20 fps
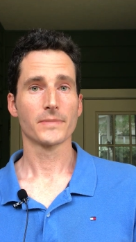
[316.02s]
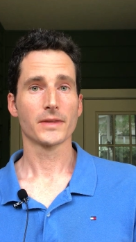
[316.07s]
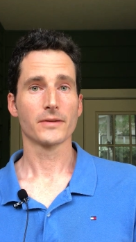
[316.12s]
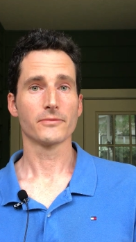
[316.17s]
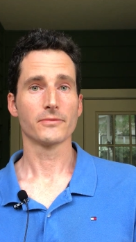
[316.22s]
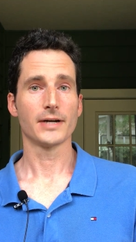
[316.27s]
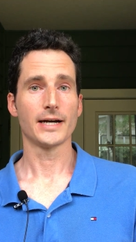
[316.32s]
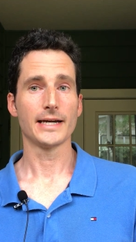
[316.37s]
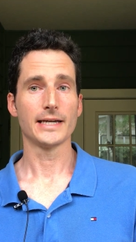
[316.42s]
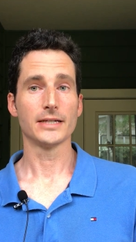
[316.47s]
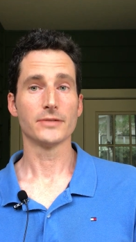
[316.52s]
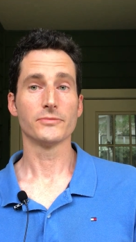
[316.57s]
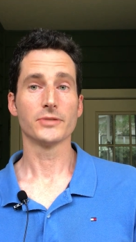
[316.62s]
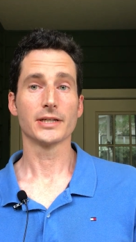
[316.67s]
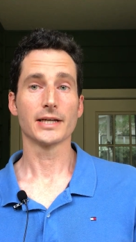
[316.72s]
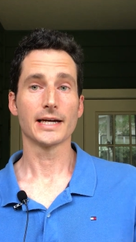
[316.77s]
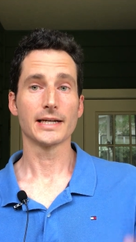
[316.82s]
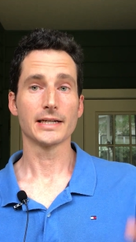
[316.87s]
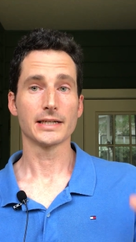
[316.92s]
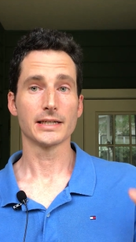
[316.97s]
right? And
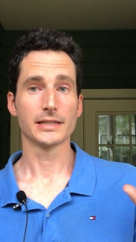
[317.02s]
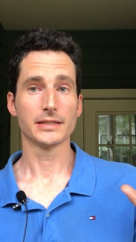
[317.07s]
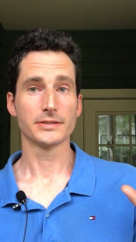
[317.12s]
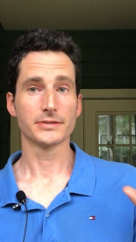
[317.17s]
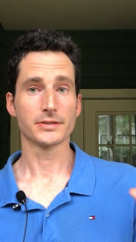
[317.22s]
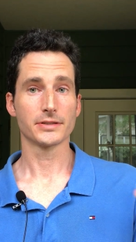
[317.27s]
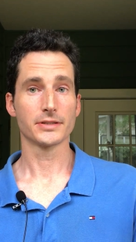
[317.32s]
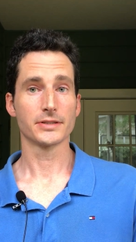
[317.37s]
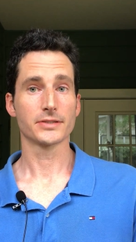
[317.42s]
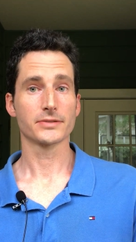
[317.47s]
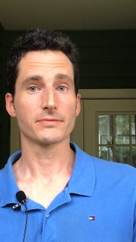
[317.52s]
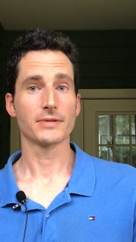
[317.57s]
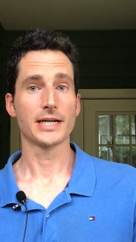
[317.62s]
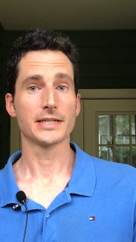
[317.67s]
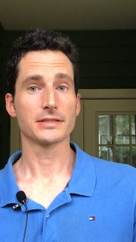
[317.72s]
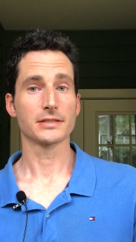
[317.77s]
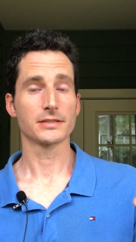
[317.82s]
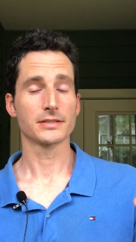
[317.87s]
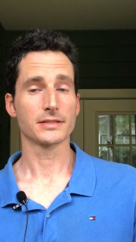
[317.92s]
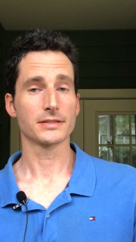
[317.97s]
we got to get into this
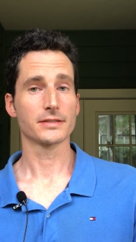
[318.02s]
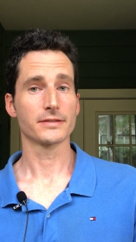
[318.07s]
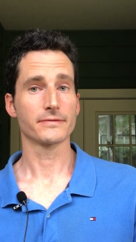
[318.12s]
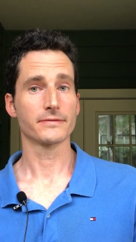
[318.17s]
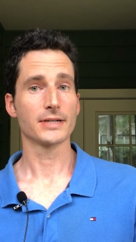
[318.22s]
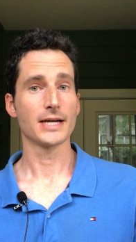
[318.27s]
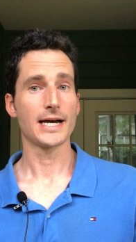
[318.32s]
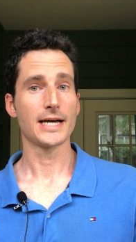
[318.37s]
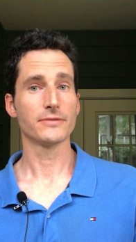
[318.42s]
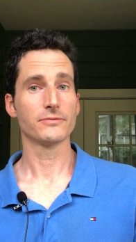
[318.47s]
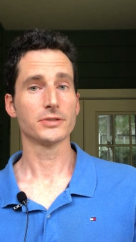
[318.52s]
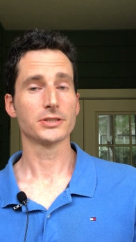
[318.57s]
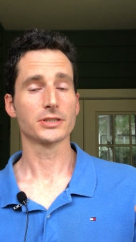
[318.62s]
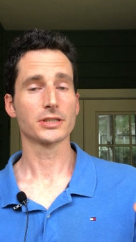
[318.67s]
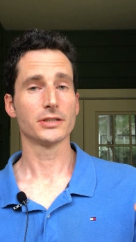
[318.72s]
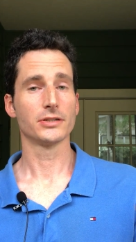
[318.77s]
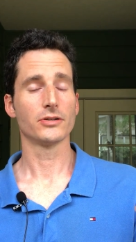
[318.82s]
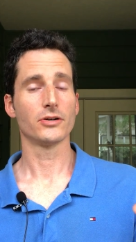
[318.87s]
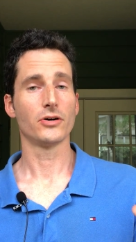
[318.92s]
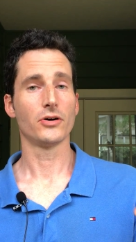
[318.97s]
righteousness of God, which
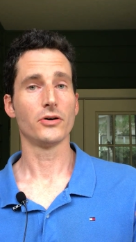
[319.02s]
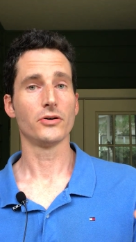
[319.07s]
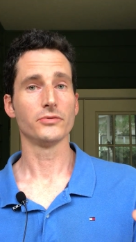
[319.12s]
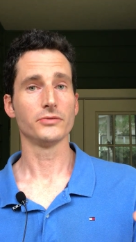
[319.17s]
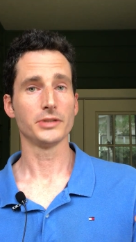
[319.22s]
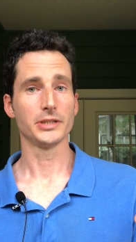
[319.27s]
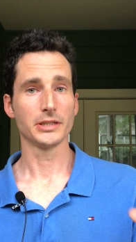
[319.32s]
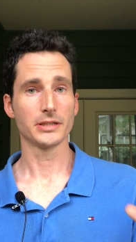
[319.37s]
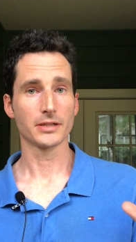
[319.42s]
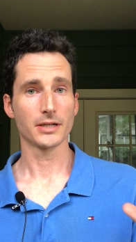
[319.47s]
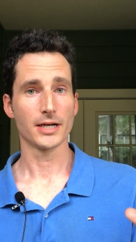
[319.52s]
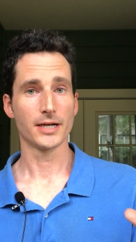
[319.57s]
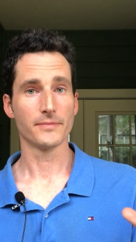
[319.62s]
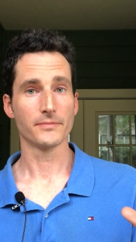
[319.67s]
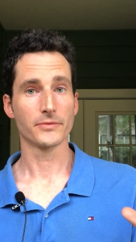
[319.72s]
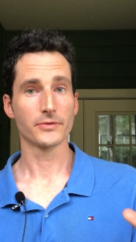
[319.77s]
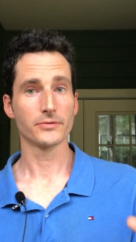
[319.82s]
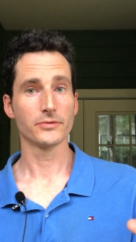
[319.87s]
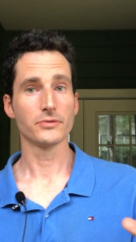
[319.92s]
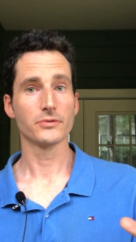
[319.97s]
can only
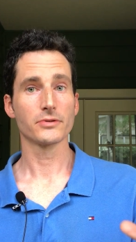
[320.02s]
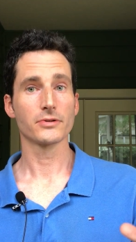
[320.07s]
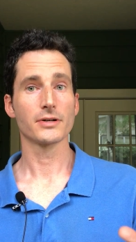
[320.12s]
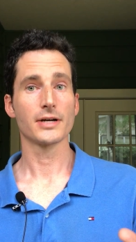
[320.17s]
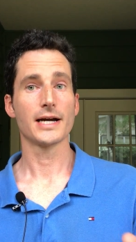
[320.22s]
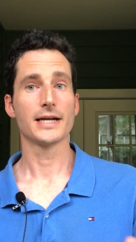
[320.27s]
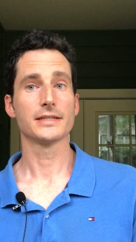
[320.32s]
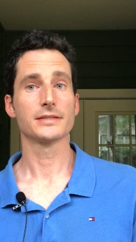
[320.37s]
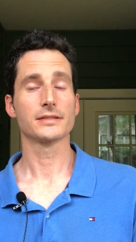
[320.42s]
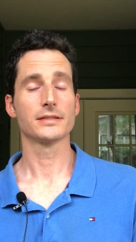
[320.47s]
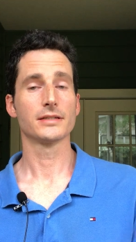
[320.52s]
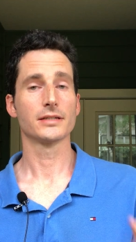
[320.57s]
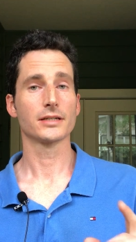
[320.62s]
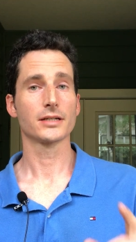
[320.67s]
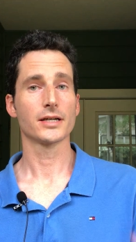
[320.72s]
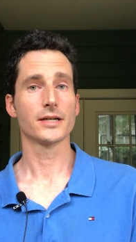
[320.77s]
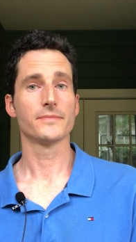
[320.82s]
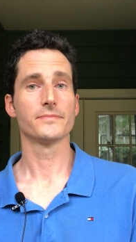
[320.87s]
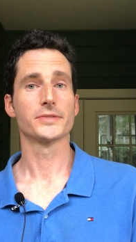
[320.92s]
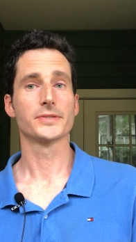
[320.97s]
come through Christ, and it
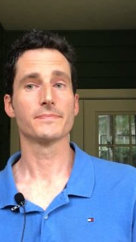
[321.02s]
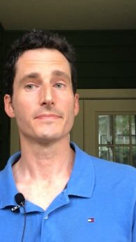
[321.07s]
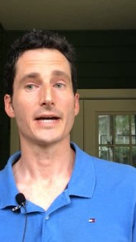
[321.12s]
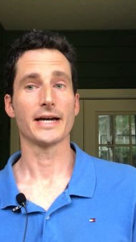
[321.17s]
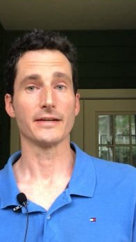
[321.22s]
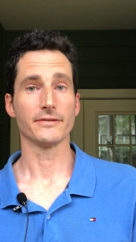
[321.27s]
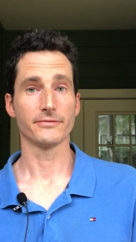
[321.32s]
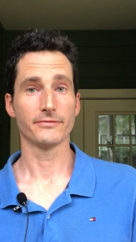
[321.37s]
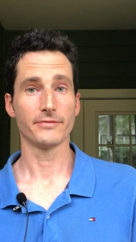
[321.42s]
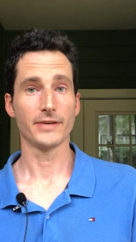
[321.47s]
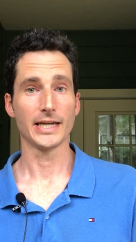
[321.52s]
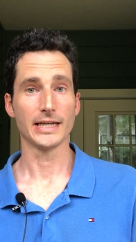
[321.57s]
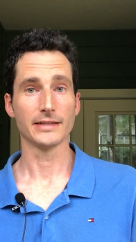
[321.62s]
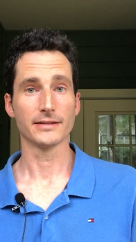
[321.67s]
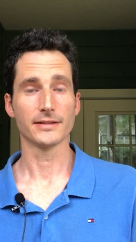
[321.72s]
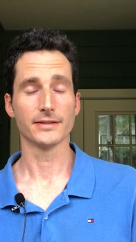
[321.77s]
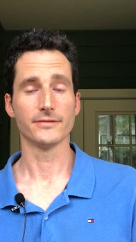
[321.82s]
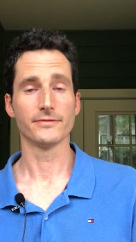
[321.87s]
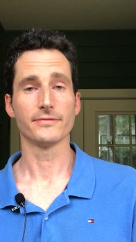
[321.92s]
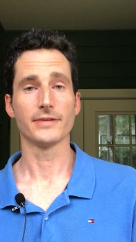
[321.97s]
comes by
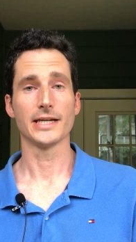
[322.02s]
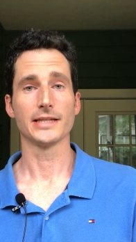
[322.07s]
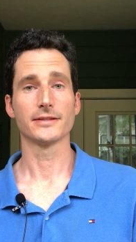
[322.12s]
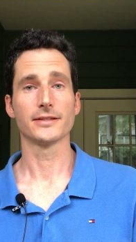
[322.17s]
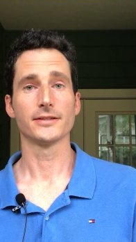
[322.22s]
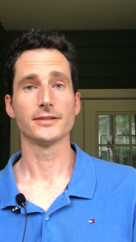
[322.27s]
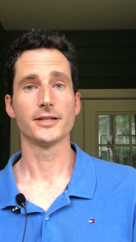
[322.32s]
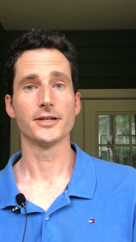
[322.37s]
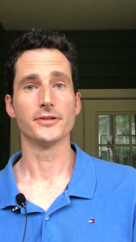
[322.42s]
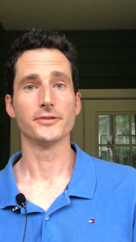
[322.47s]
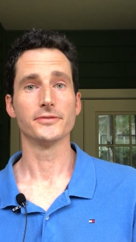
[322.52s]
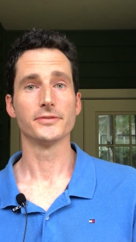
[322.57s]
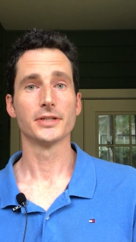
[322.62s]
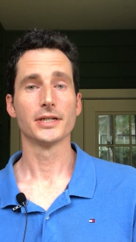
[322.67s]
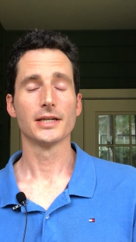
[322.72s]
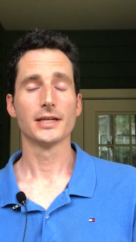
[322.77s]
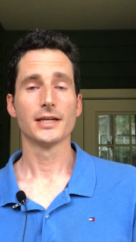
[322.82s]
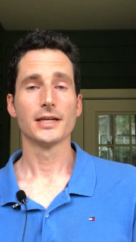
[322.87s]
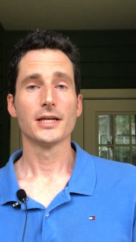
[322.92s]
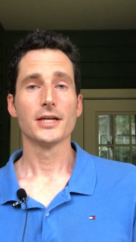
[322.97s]
faith and faith alone.
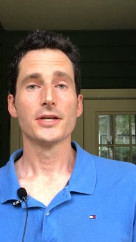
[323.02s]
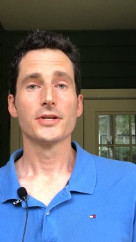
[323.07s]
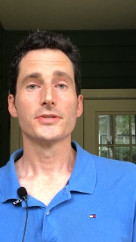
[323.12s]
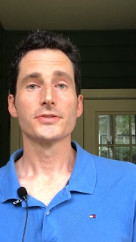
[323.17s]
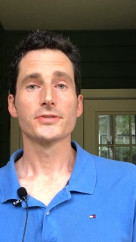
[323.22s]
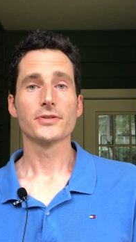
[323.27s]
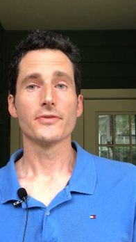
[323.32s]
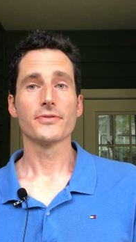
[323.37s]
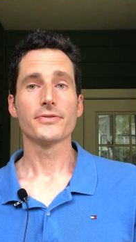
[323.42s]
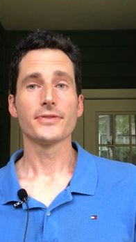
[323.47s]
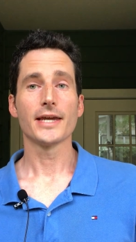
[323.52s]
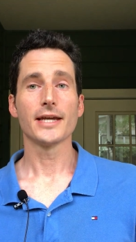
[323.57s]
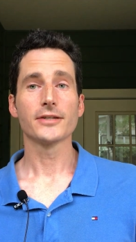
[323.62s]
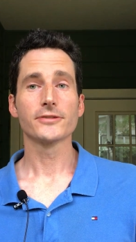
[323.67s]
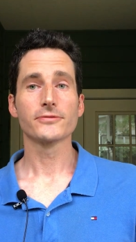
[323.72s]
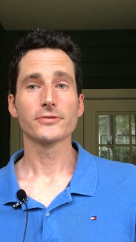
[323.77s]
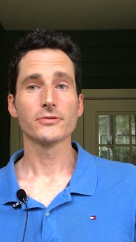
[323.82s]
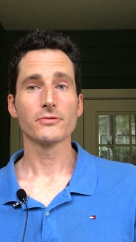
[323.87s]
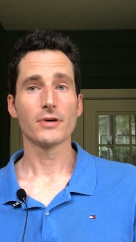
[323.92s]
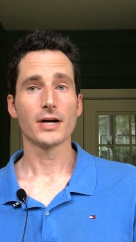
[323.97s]
So
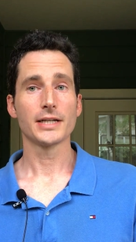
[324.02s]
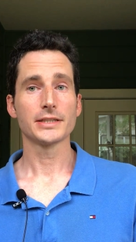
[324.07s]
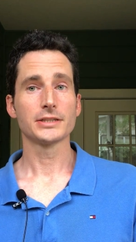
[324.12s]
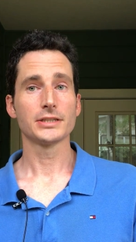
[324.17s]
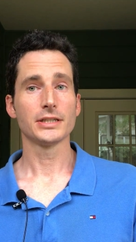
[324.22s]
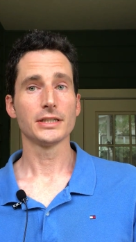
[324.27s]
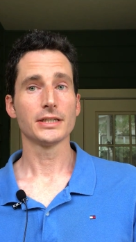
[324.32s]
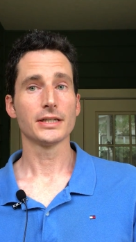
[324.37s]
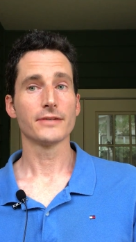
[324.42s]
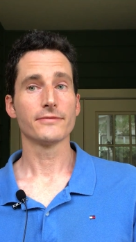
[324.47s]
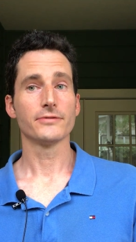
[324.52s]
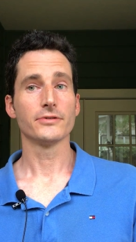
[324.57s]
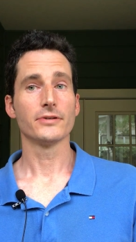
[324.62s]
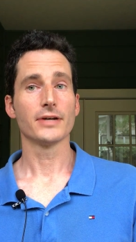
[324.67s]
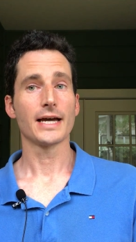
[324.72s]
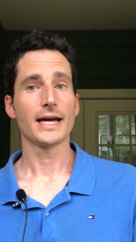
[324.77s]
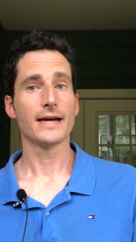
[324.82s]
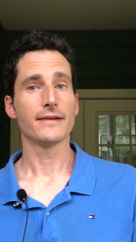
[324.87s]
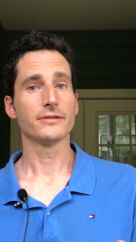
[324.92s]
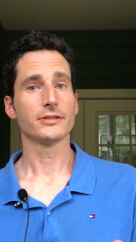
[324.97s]
thanks for watching. If you
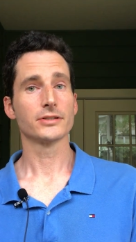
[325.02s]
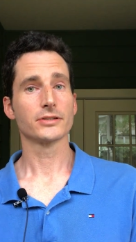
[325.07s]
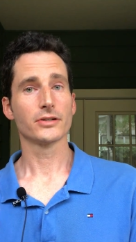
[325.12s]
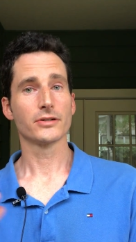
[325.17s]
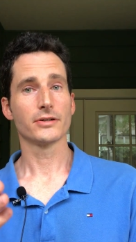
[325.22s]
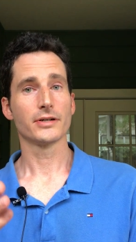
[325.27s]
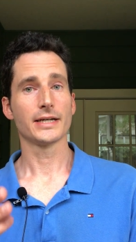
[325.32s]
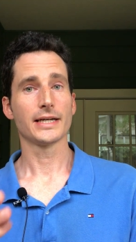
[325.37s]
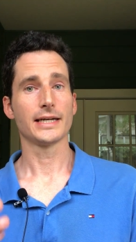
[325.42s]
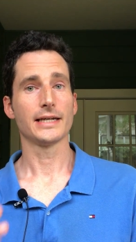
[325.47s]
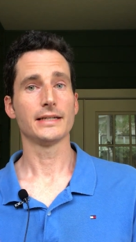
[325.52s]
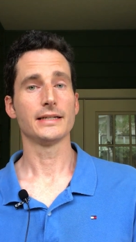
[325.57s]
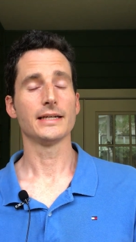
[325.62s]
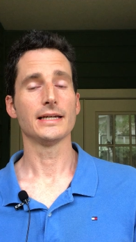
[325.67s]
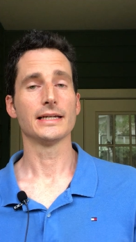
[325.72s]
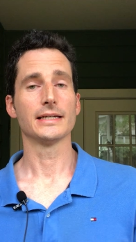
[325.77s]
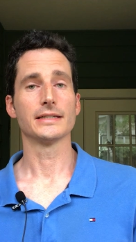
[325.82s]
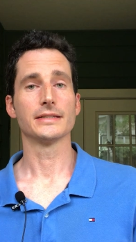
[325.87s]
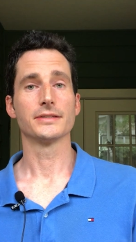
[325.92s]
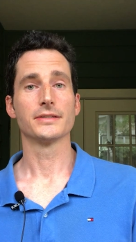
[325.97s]
haven't, go ahead
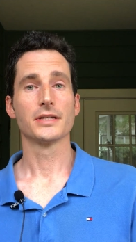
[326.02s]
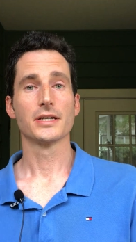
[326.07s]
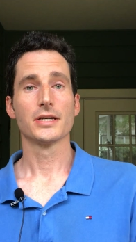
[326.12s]
and